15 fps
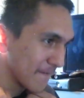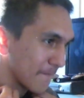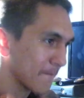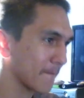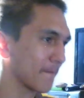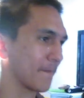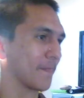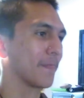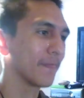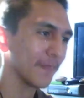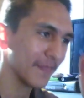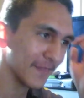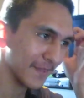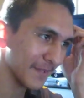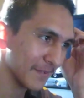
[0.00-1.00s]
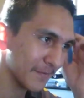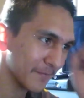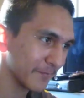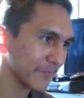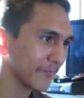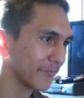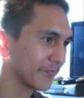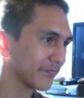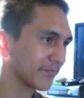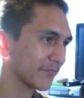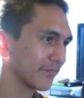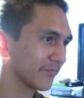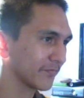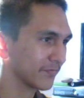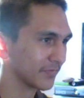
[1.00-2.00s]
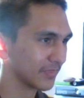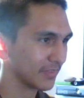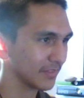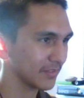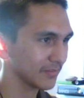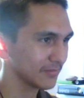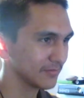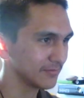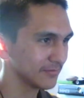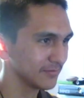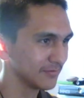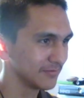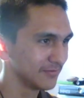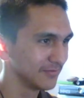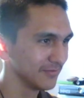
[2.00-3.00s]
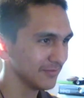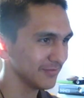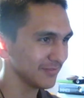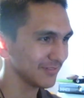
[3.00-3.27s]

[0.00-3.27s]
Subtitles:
Nobody speaks.